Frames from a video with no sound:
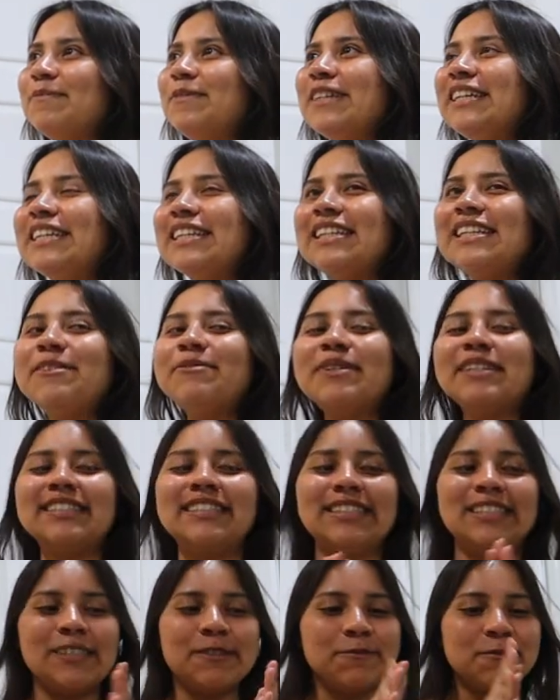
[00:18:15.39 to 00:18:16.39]
weekly
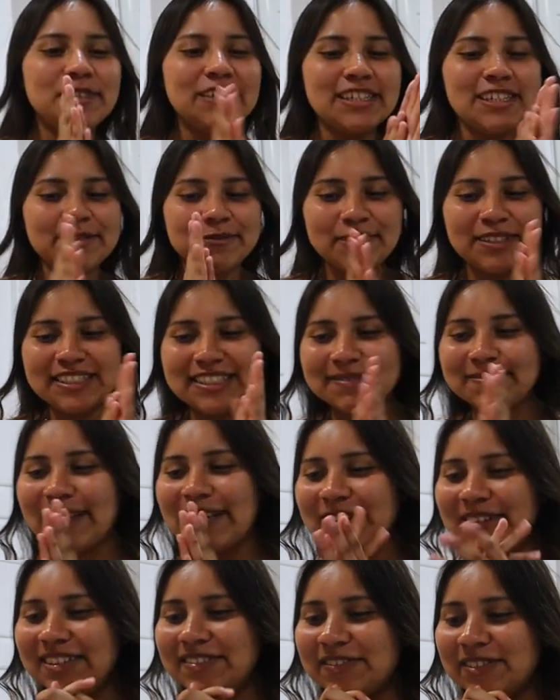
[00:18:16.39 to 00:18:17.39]
wisdom, weekly wisdom.
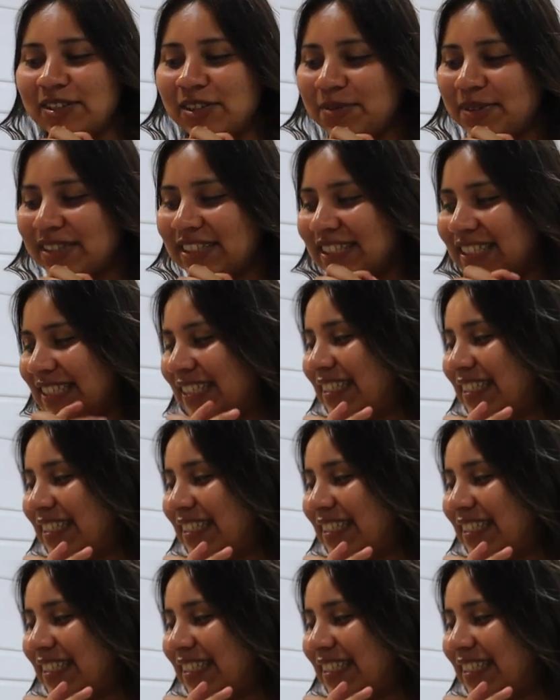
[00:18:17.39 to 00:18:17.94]
I don't even know what to